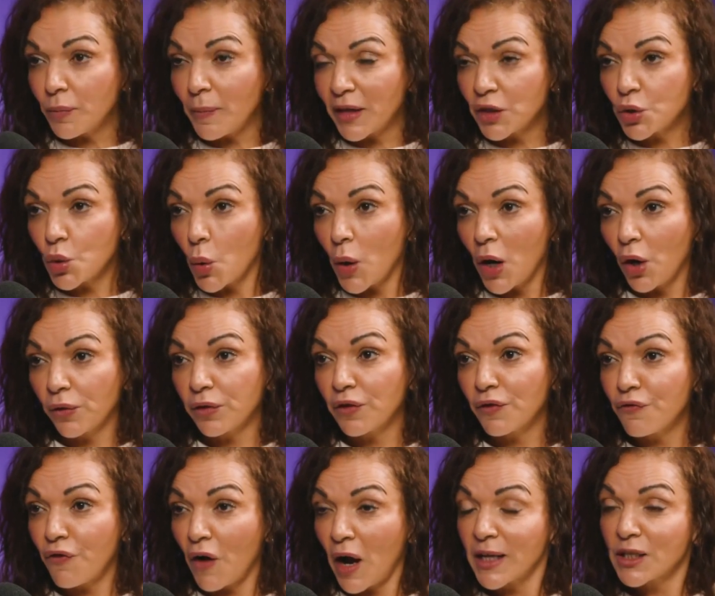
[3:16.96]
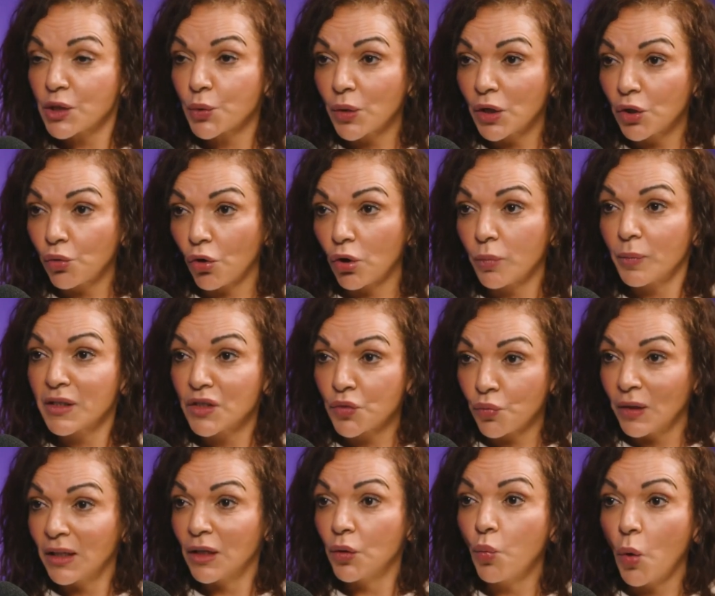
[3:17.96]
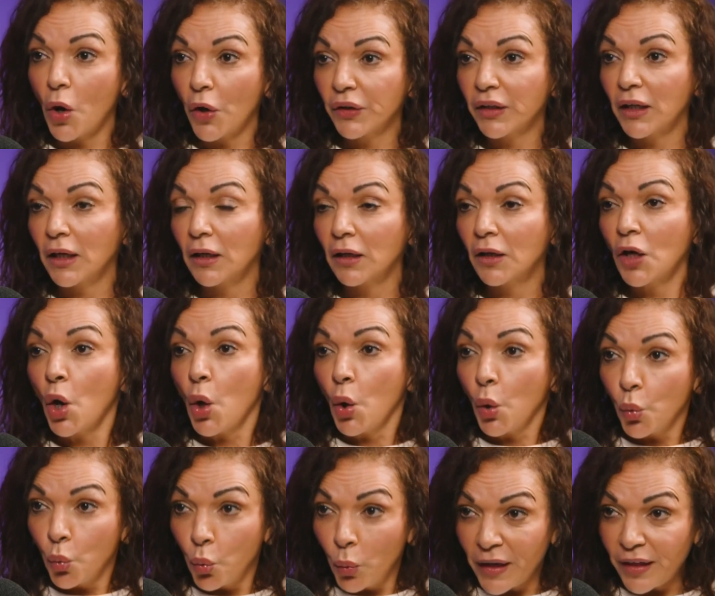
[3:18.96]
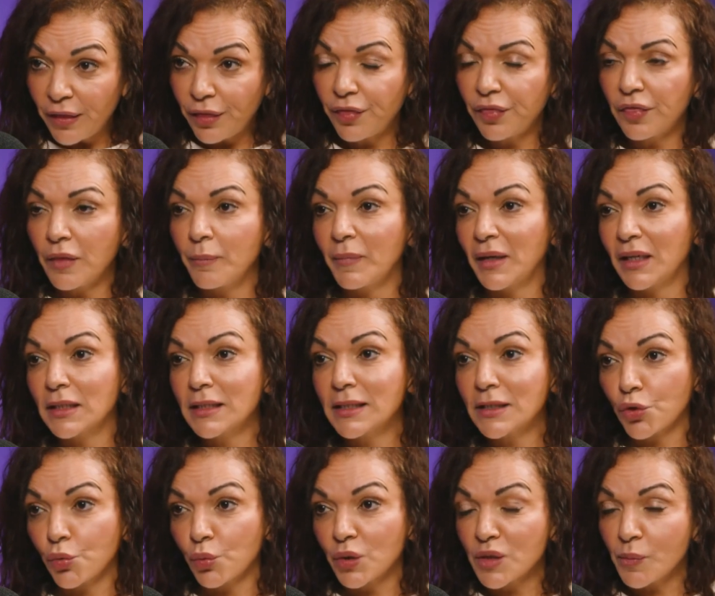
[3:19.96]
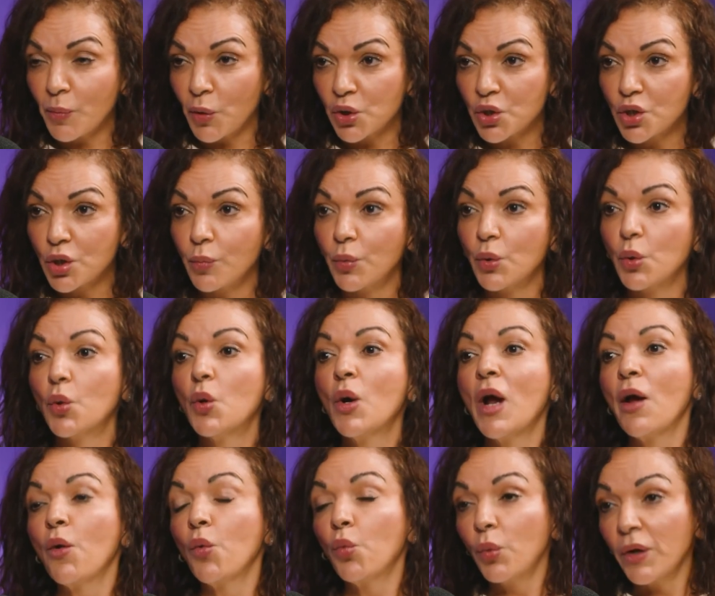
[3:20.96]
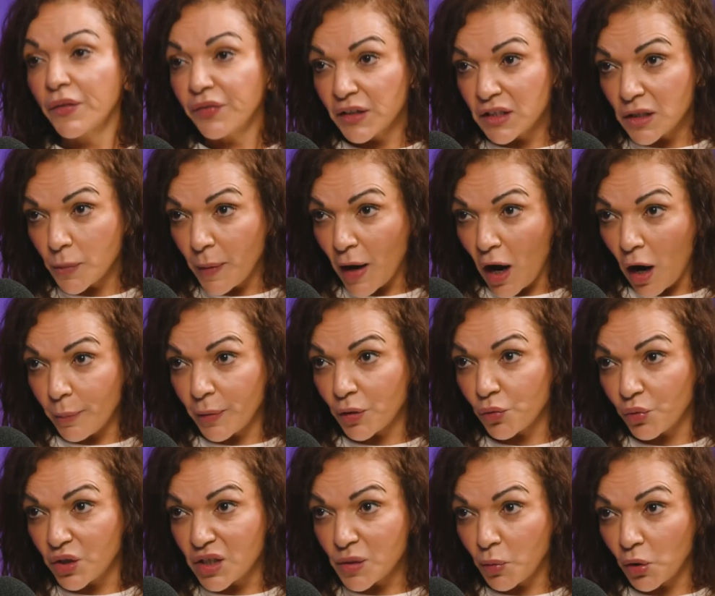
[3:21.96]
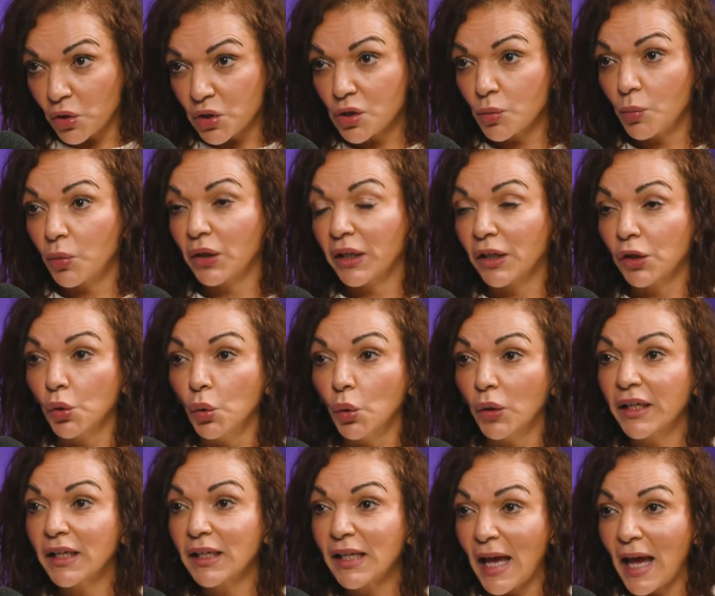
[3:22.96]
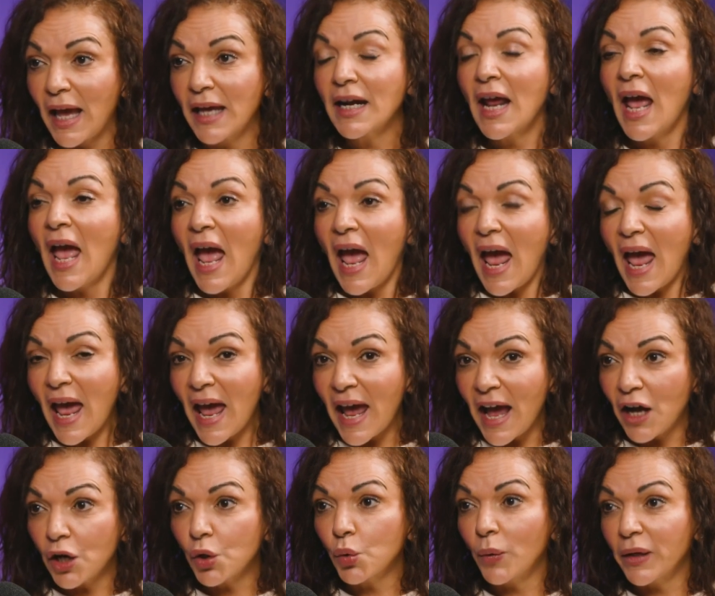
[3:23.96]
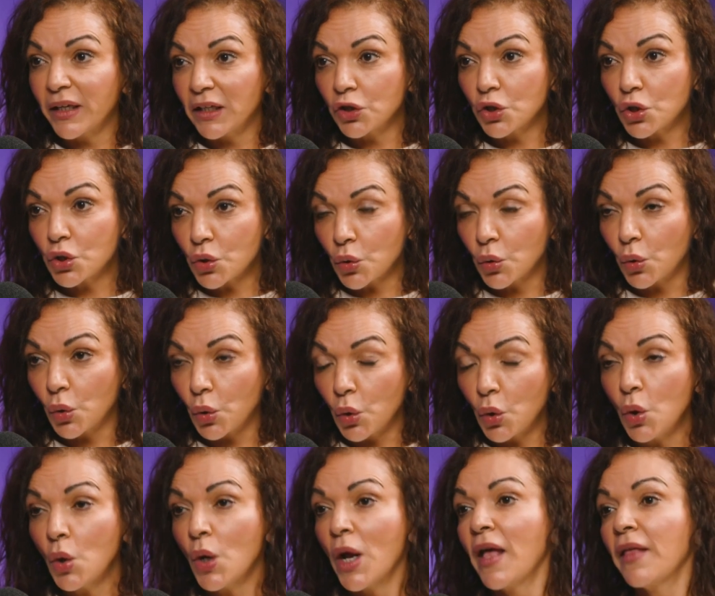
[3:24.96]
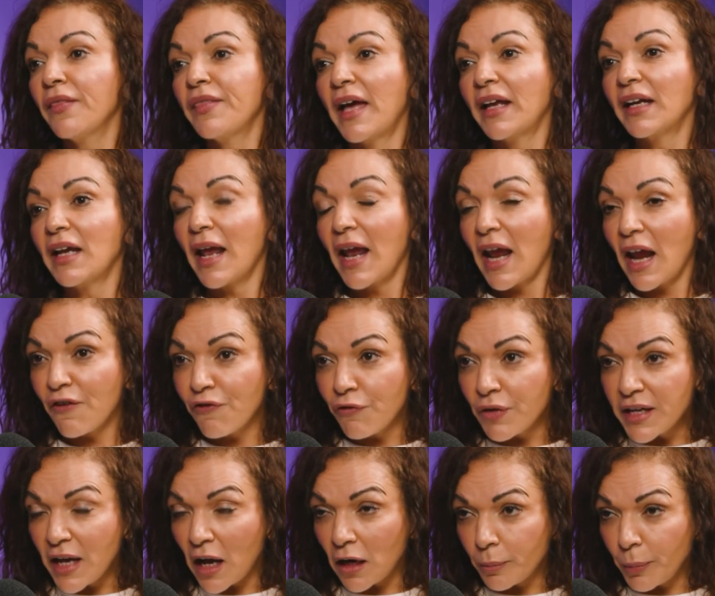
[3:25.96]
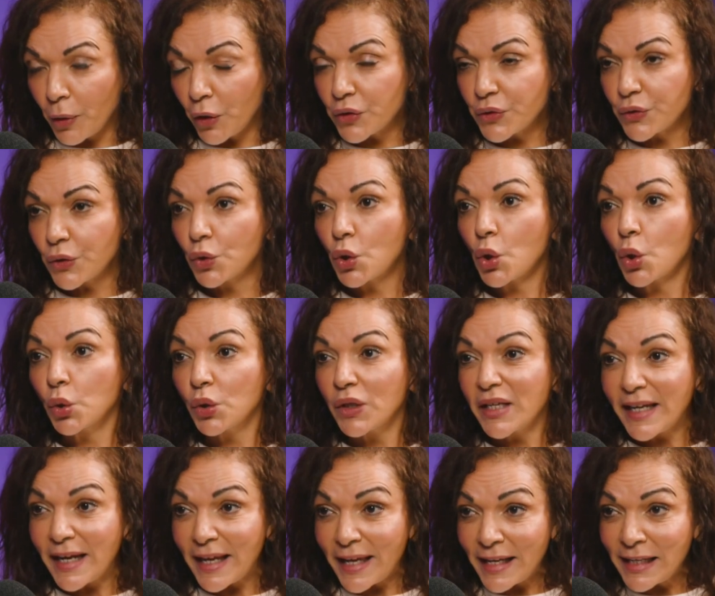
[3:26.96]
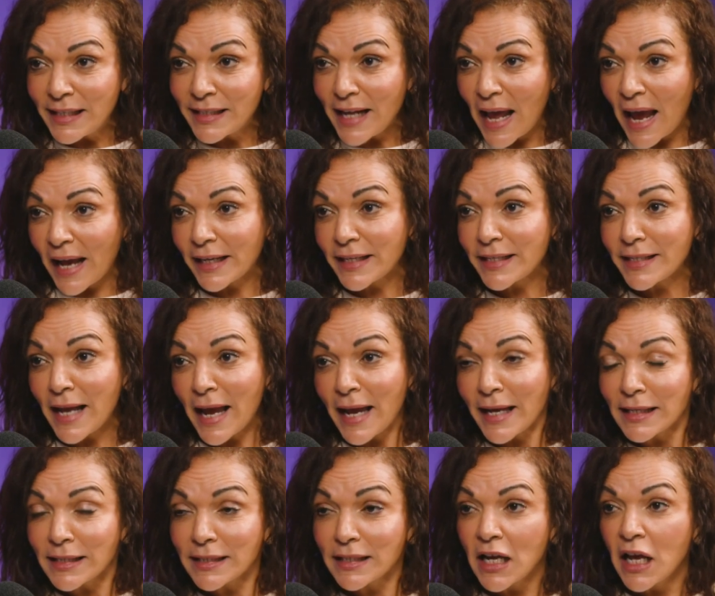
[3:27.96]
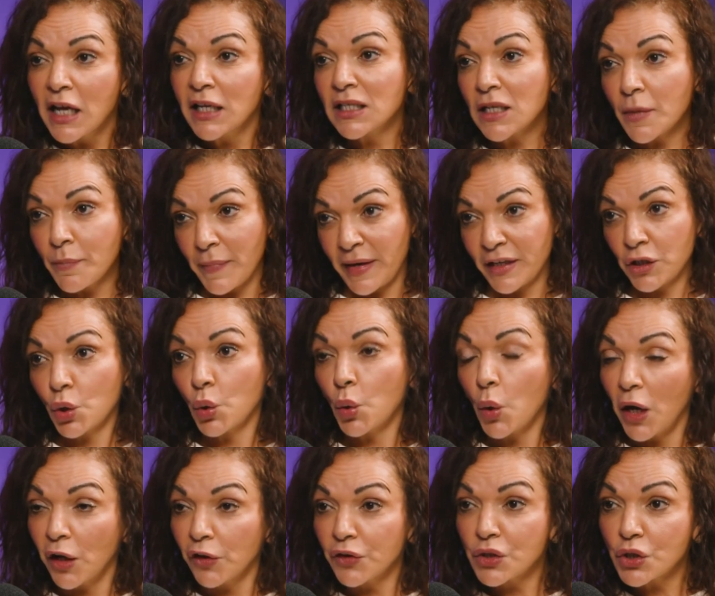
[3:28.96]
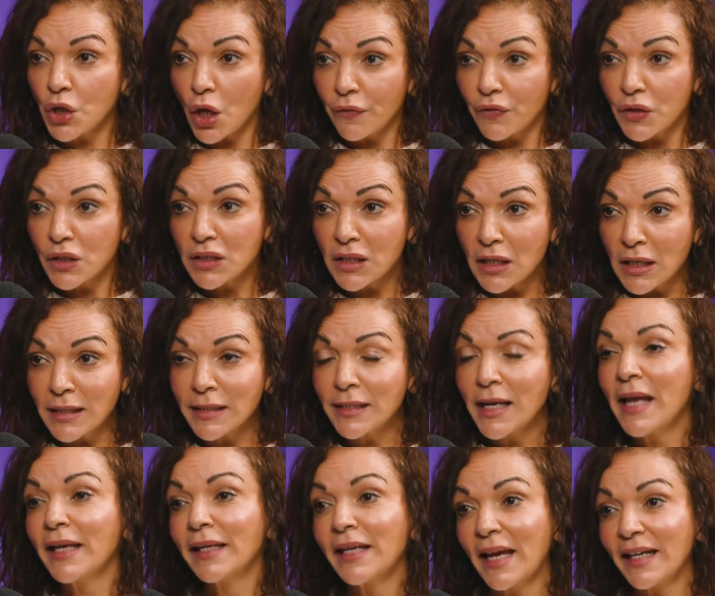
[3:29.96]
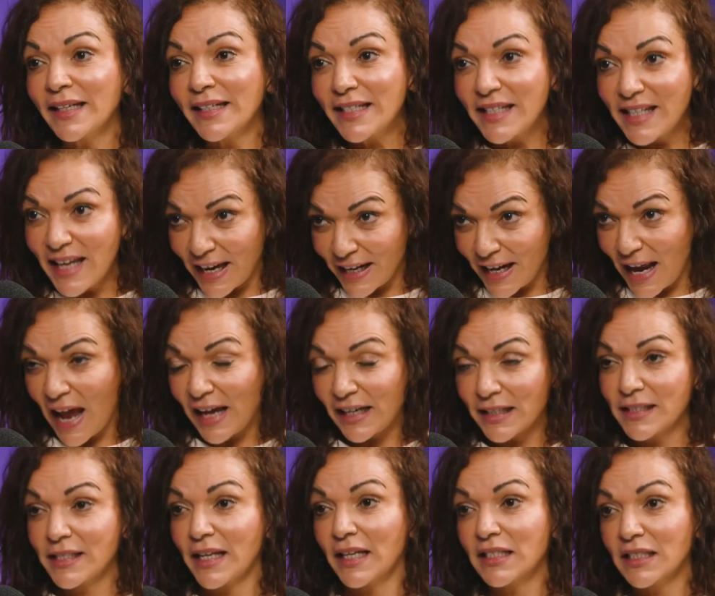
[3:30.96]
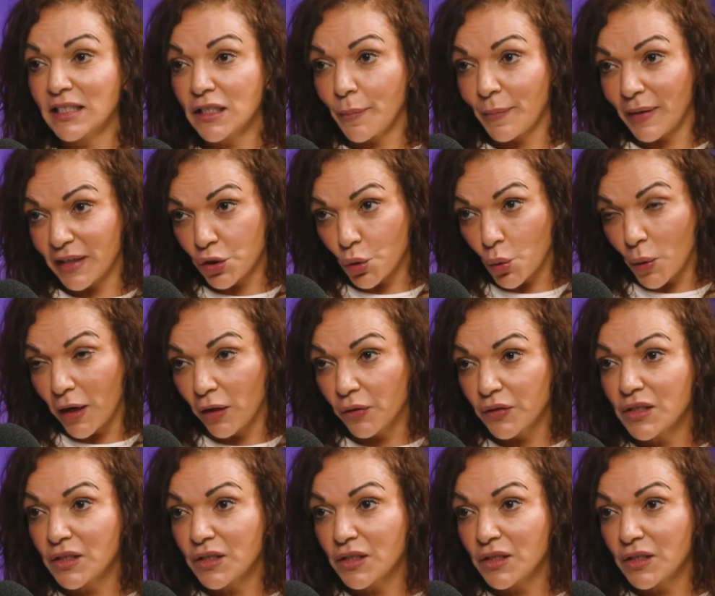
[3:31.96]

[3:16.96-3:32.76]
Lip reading: Mental Health Advisory Group is really working with the minister responsible, with the department responsible, in looking at how do we ensure that every young person who needs access to mental health services can get access to mental health